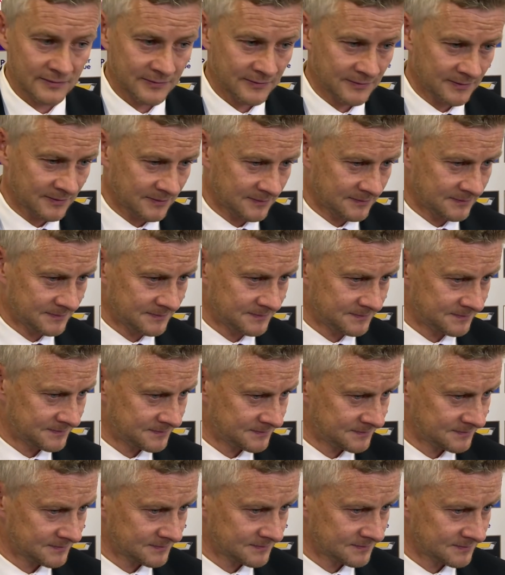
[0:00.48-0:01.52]
Ole, what was the
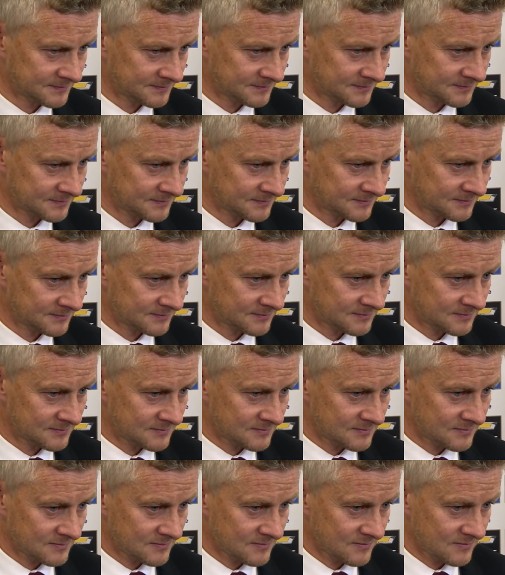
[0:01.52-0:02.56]
most pleasing aspect of the win
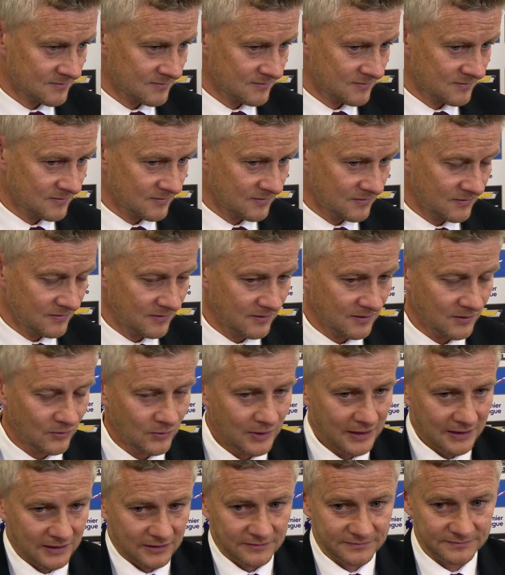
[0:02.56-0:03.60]
for you?
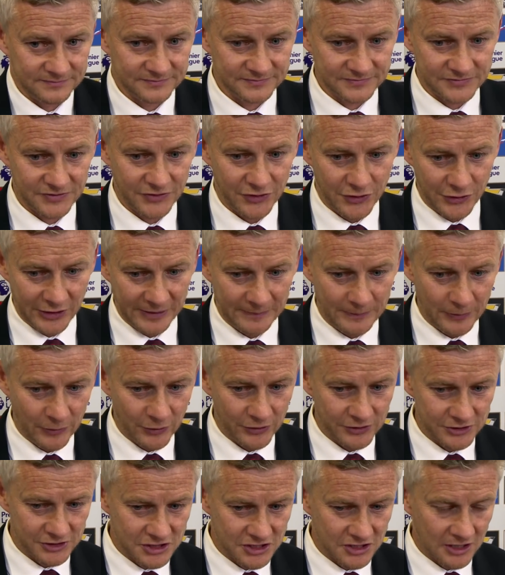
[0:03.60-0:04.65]
Well, three
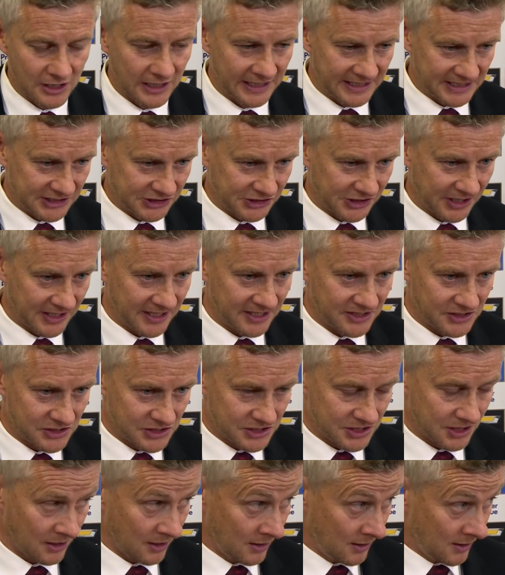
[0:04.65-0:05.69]
points, clean
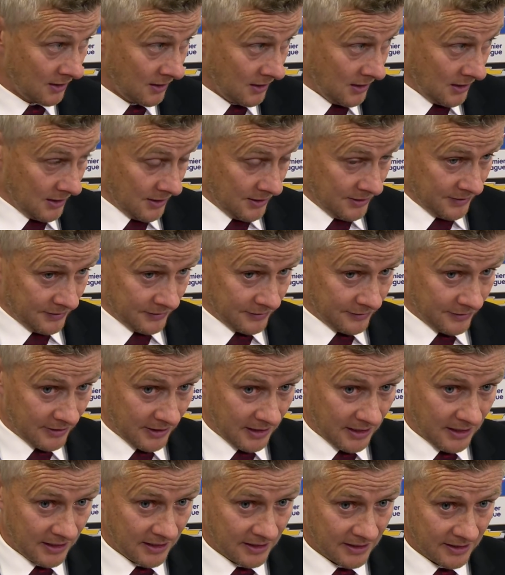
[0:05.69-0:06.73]
sheets,
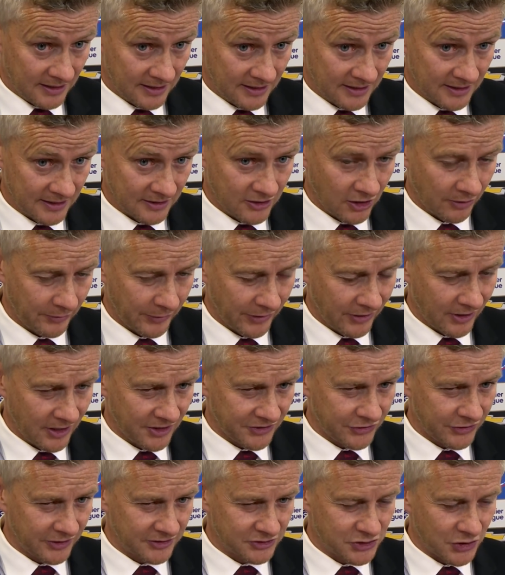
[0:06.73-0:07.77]
the uh,
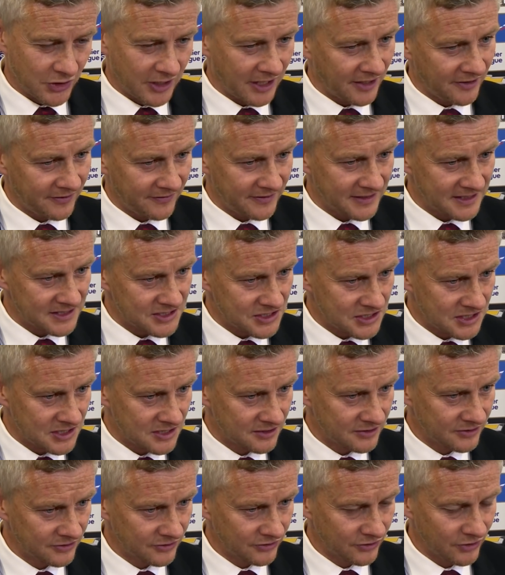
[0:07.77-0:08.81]
camaraderie and togetherness.
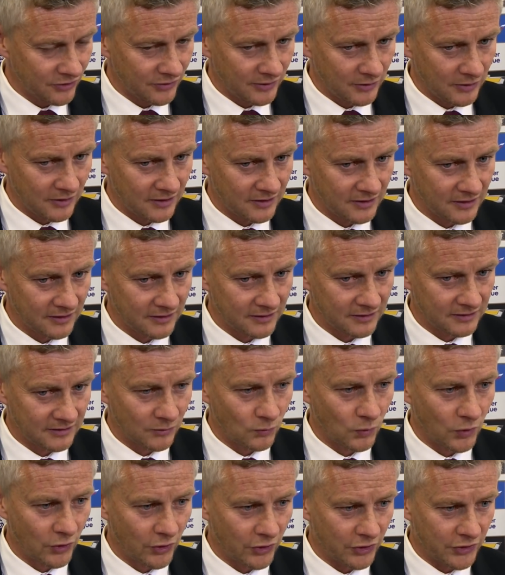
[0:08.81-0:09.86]
You know the
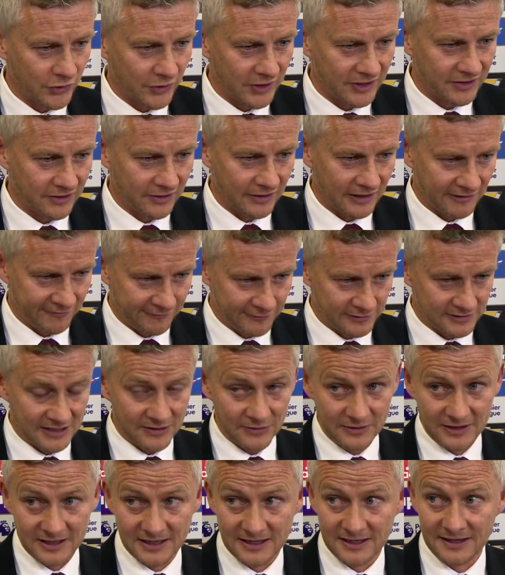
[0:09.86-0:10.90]
the work rate and effort
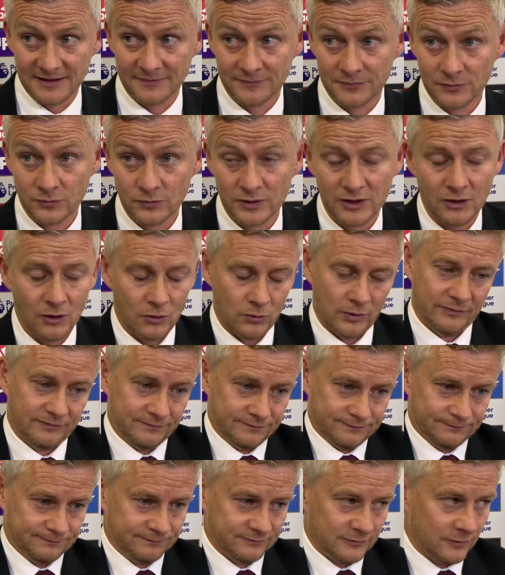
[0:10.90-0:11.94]
out there. We know we.
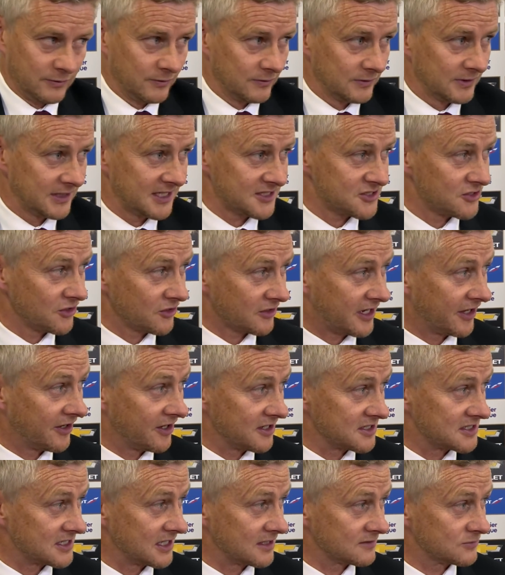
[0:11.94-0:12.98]
Let's not kid
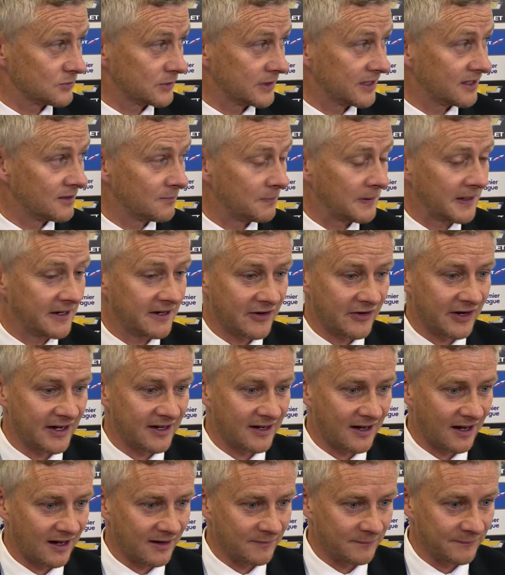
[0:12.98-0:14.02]
ourselves. We didn't play a
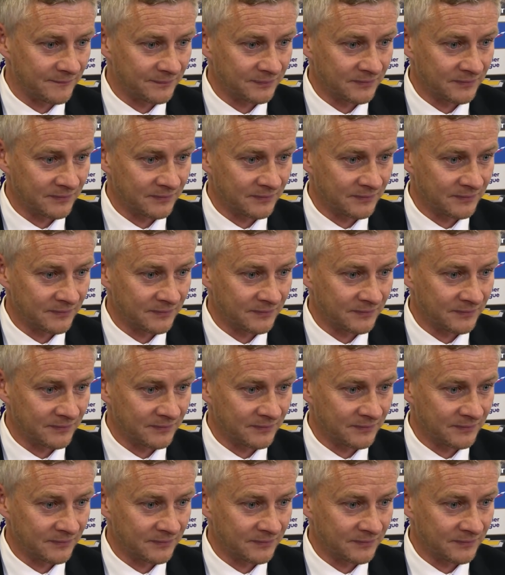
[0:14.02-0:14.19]
great game.